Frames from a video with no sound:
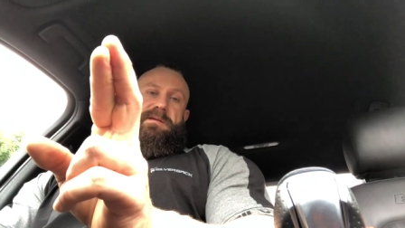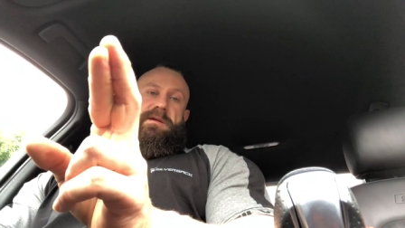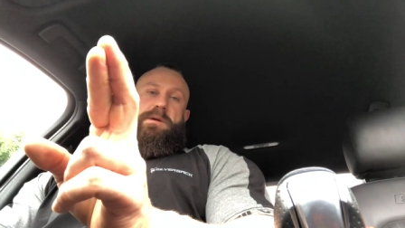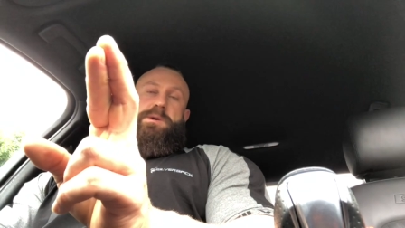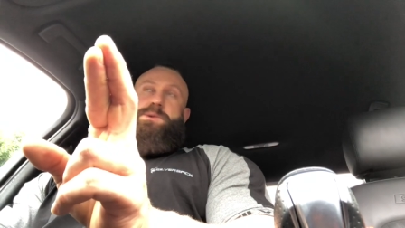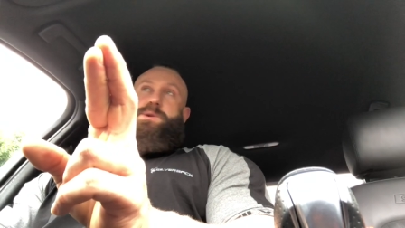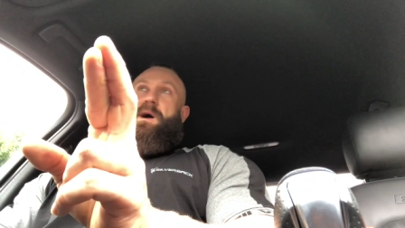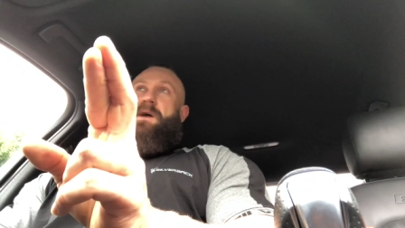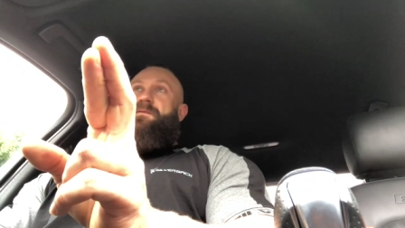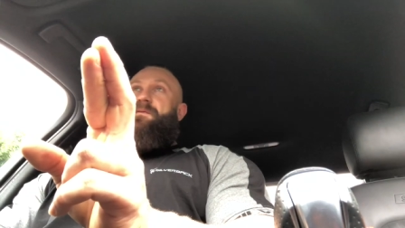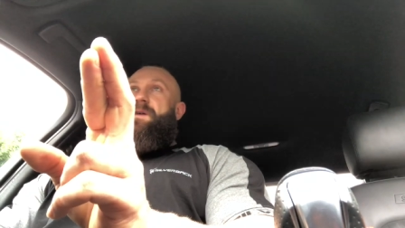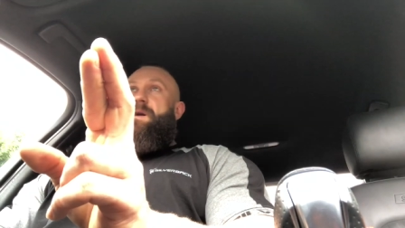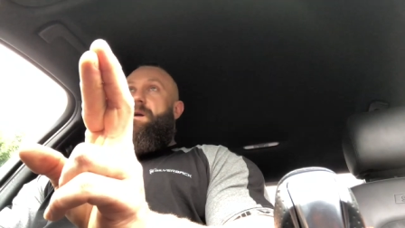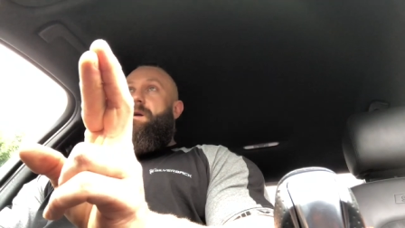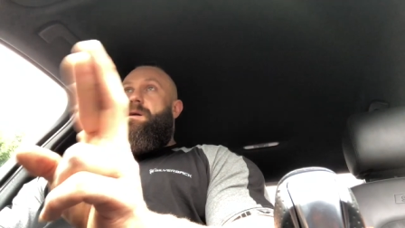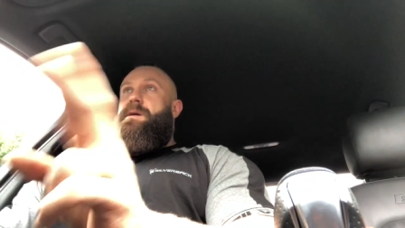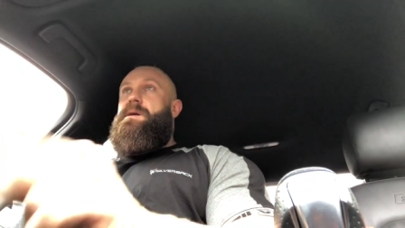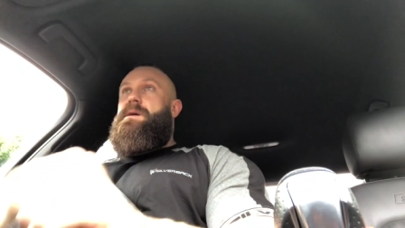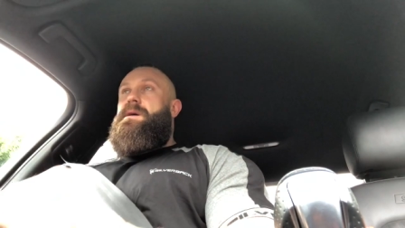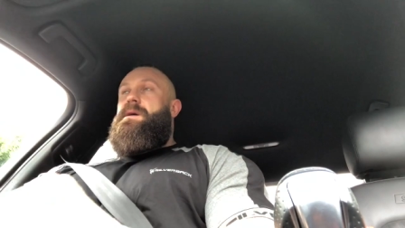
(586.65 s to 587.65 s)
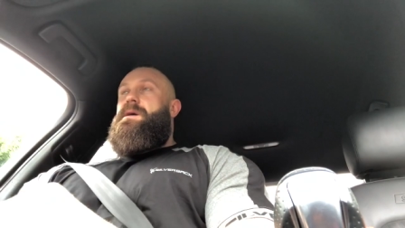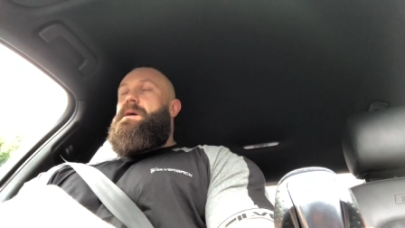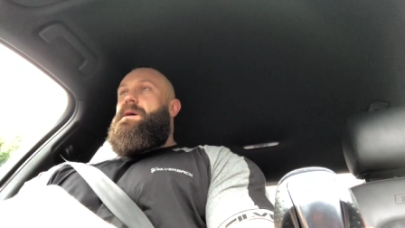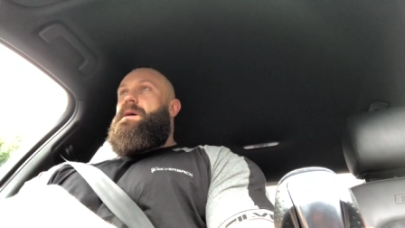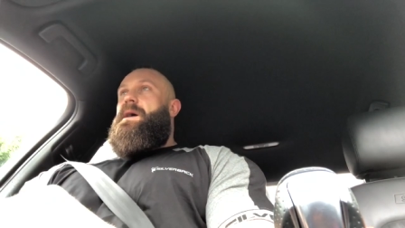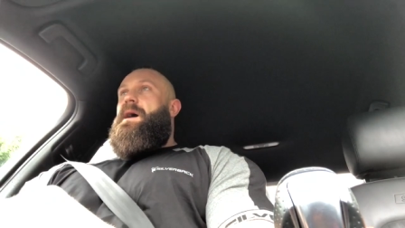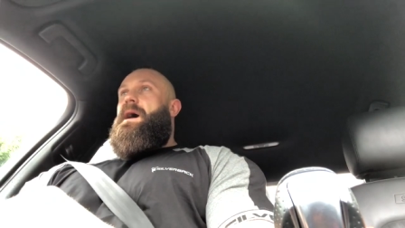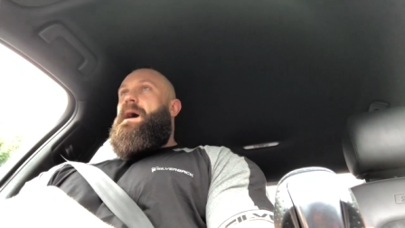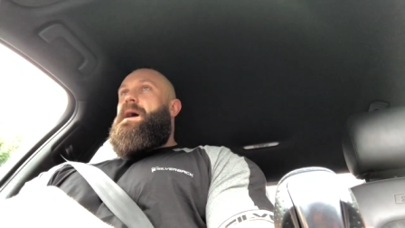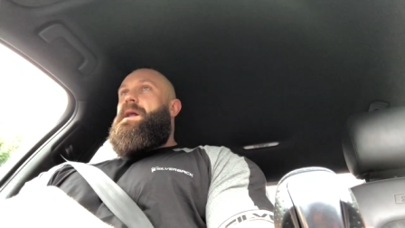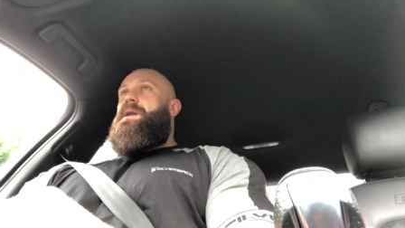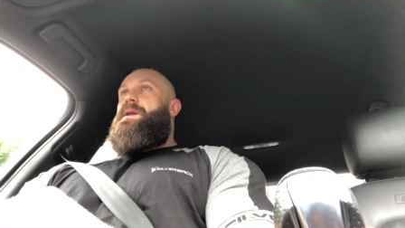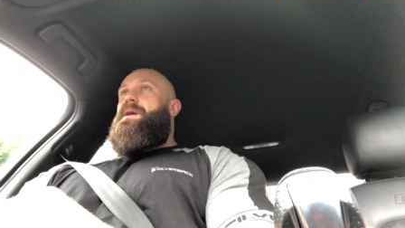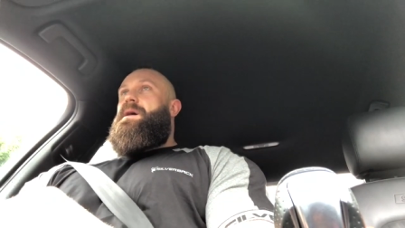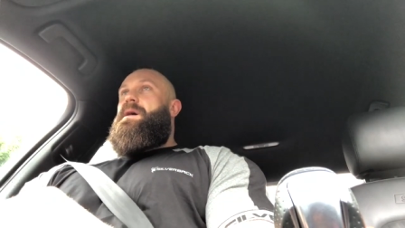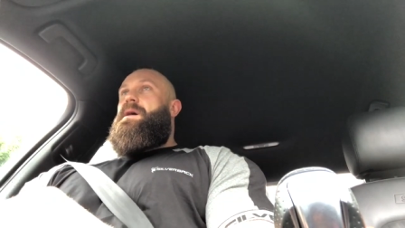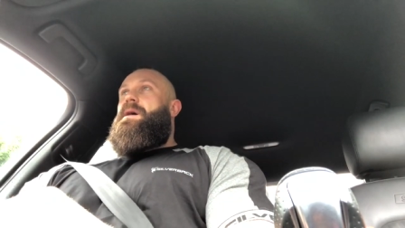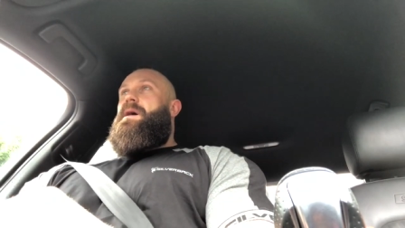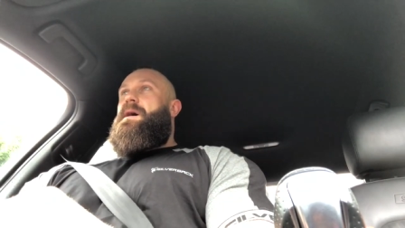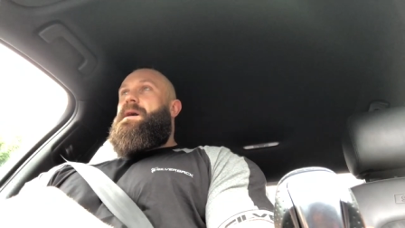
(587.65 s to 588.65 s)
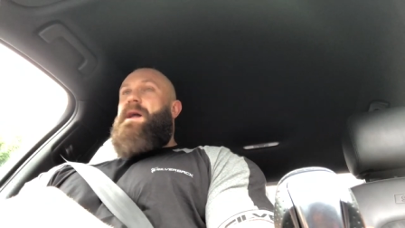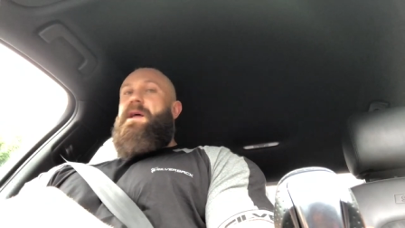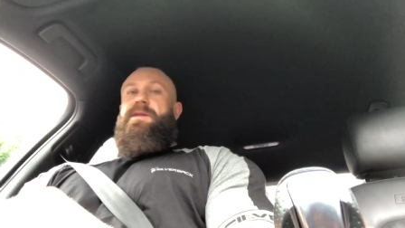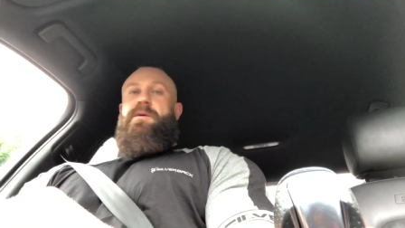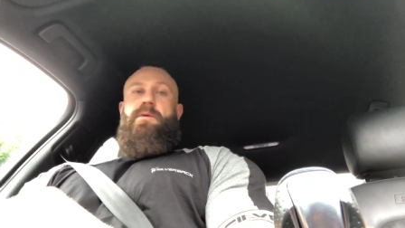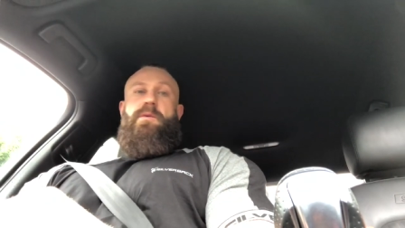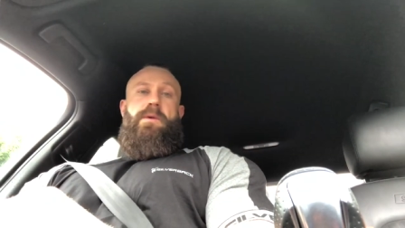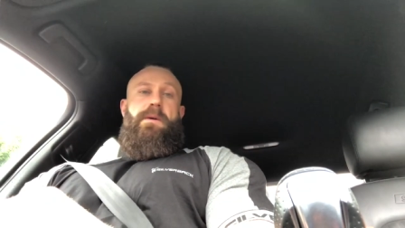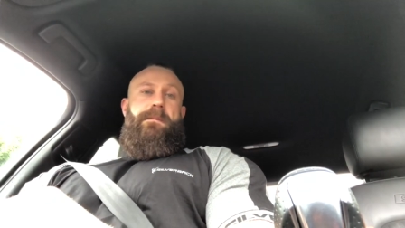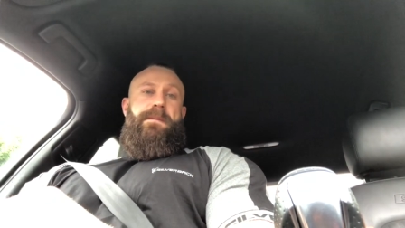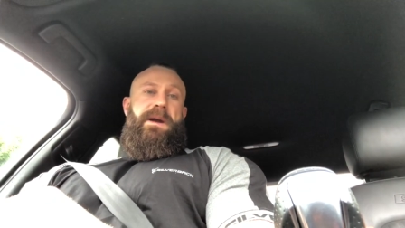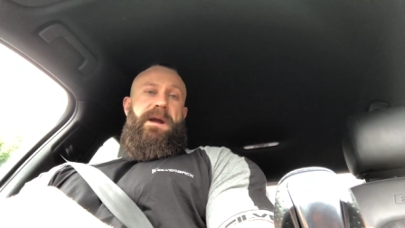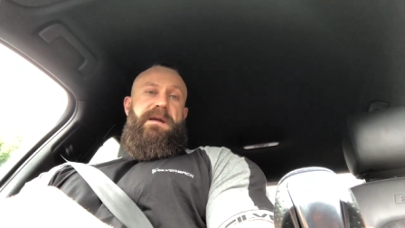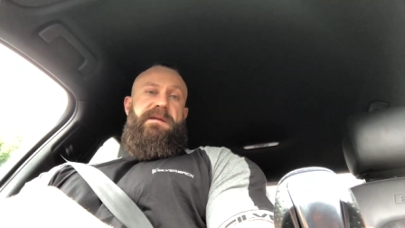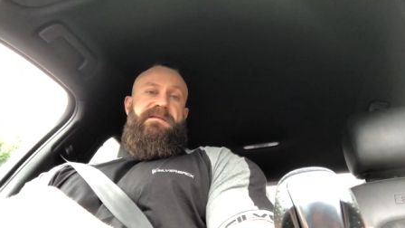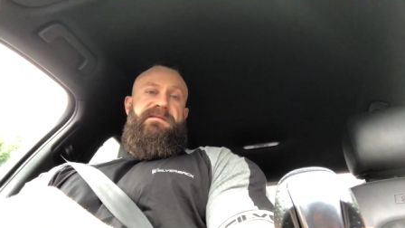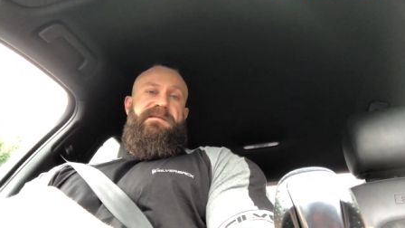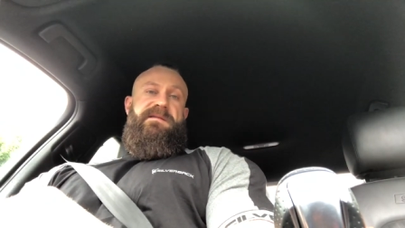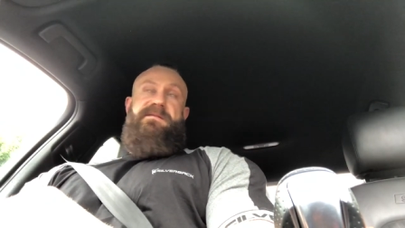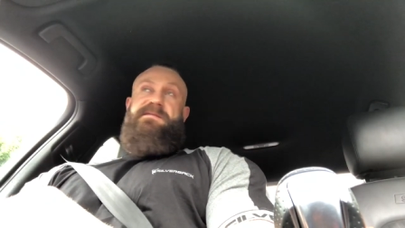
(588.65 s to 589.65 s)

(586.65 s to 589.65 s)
no traffic, and uh, I get there in one piece.